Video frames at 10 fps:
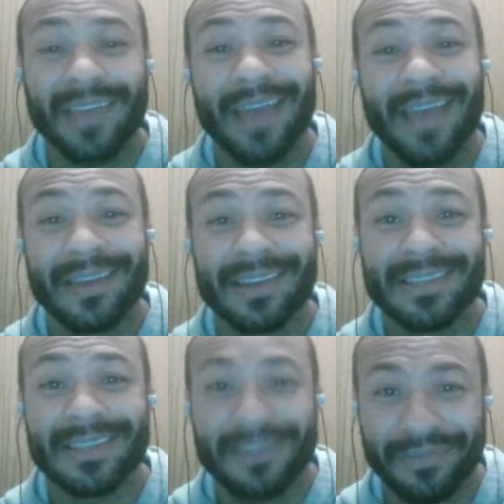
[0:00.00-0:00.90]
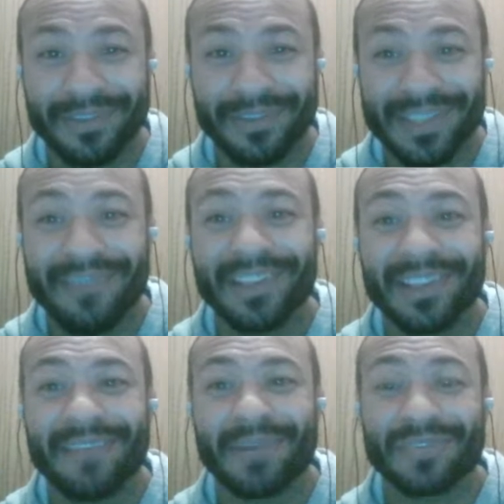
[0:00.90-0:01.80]
yeah, it is the first day of
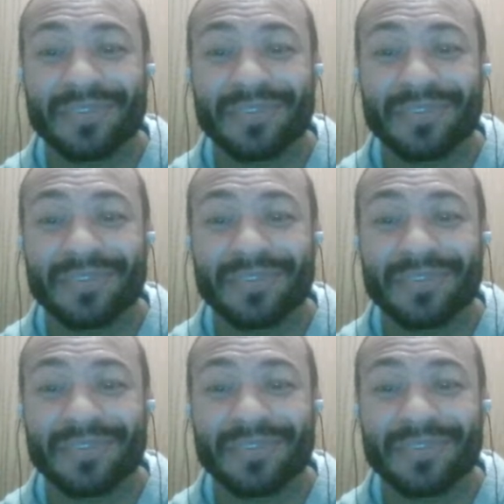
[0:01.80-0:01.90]
unleavened bread.